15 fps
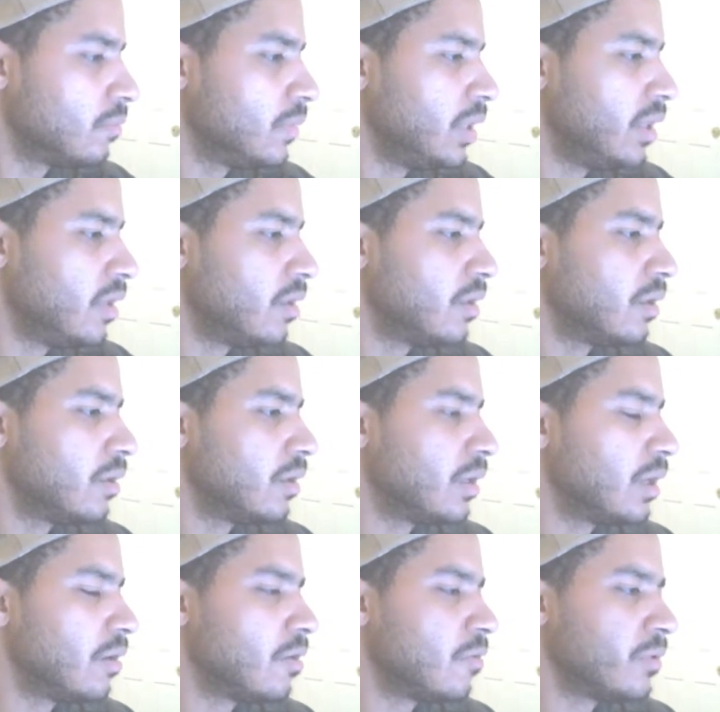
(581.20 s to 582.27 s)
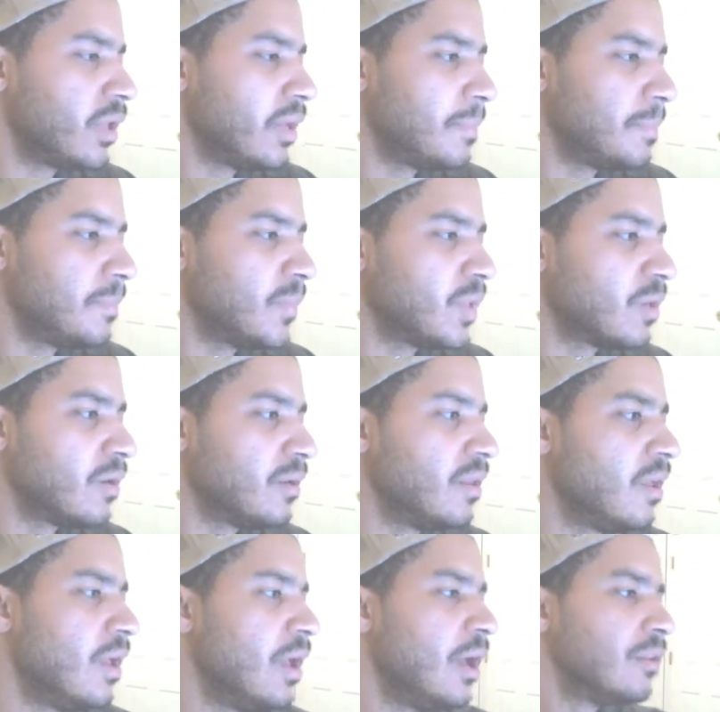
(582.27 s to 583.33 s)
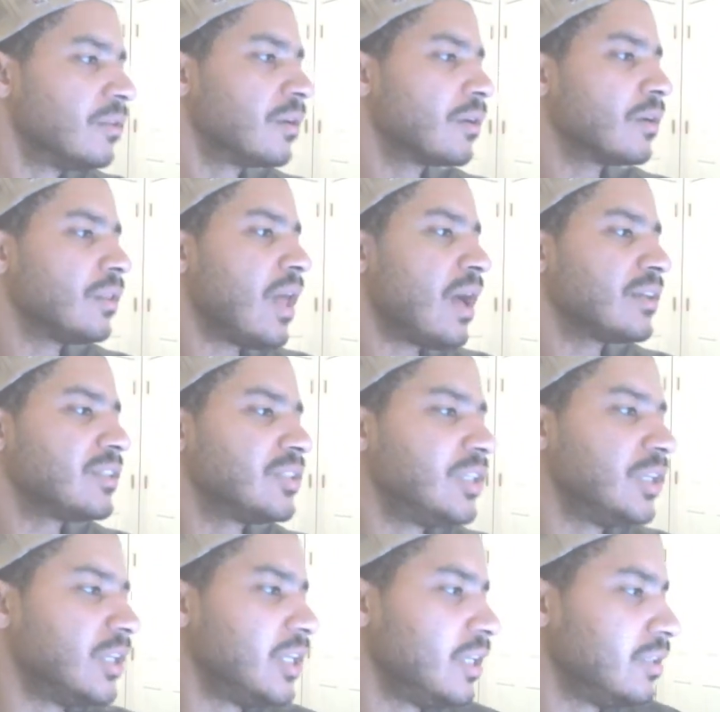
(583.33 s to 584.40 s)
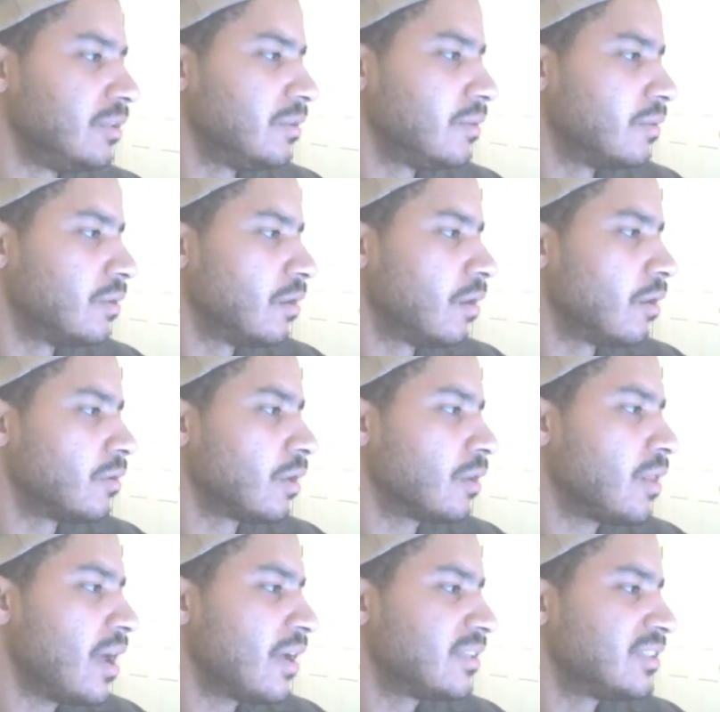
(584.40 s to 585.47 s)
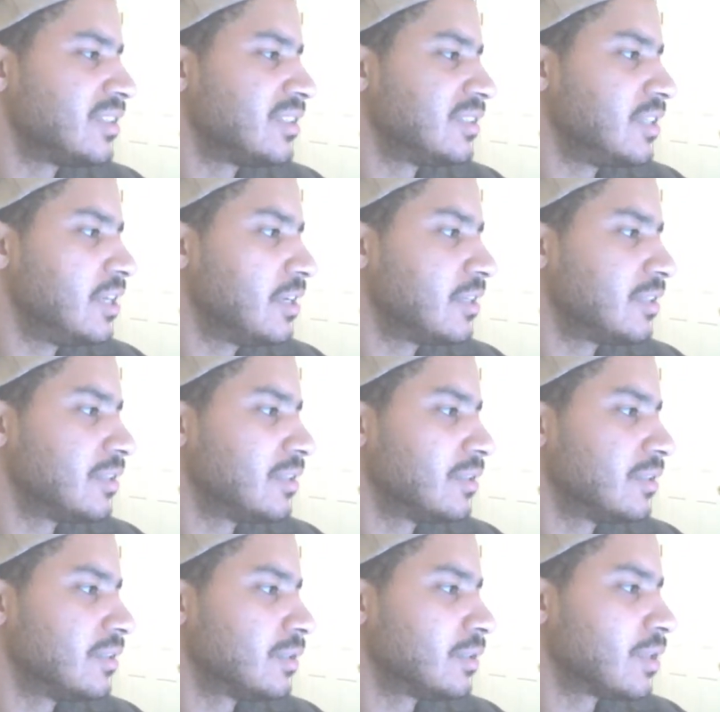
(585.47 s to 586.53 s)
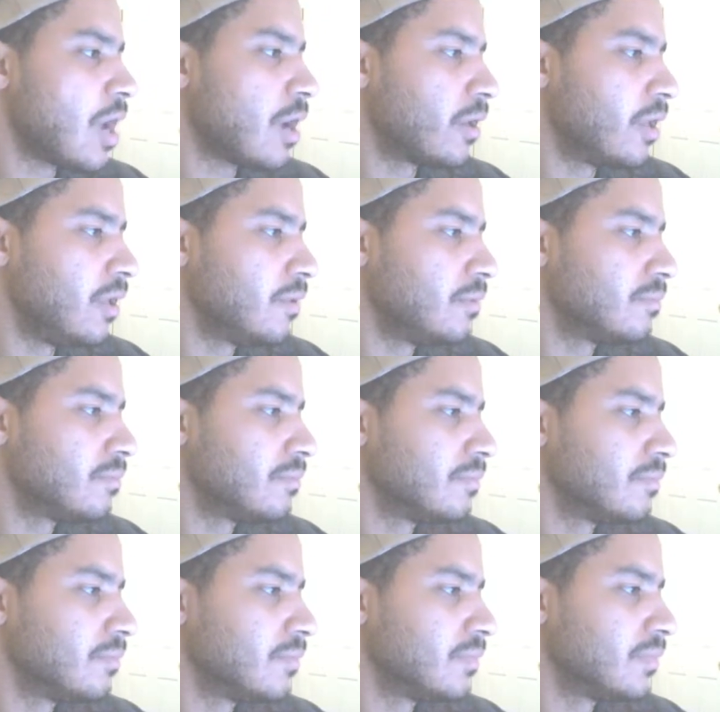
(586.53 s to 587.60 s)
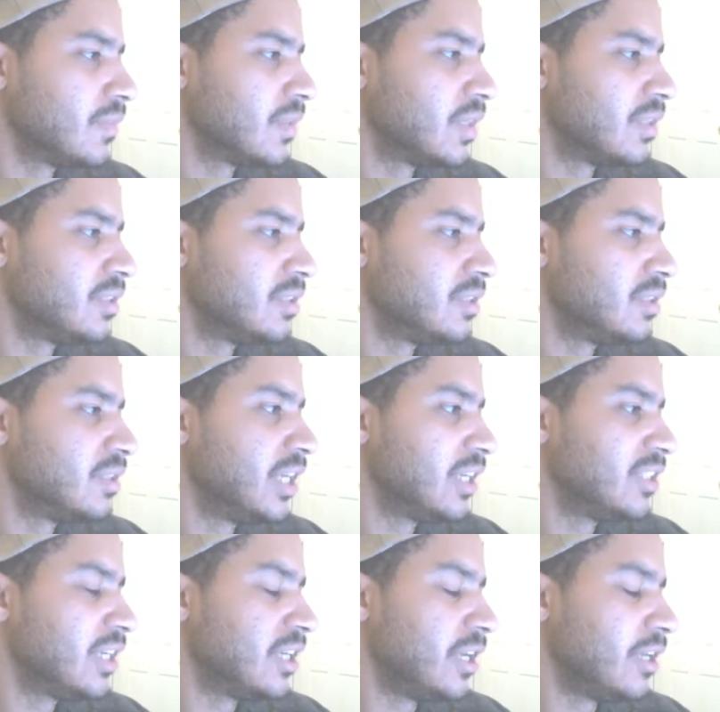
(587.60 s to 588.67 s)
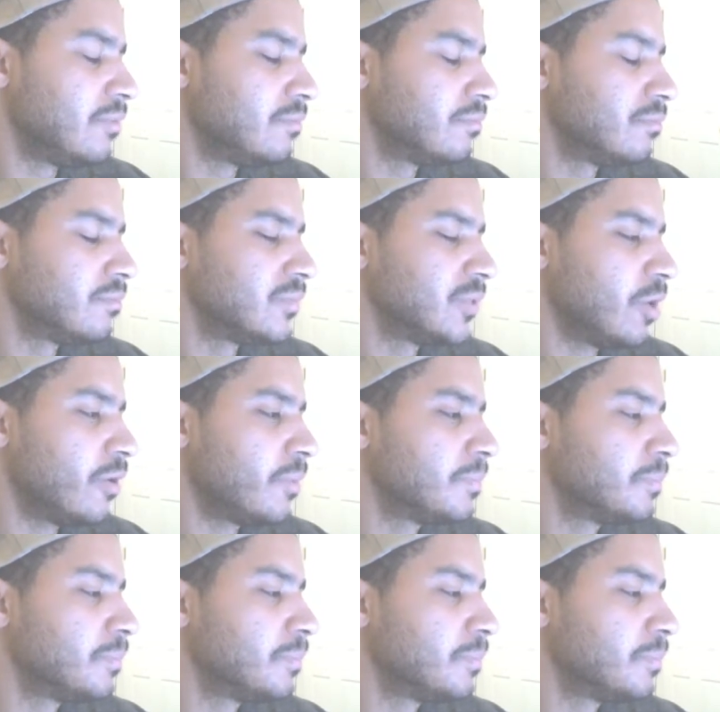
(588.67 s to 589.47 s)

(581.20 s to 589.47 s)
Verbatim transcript: yeah, I'll go with that. All right. The clock's ticking. All right, the clock's tick talking, Tick ticking. Sorry.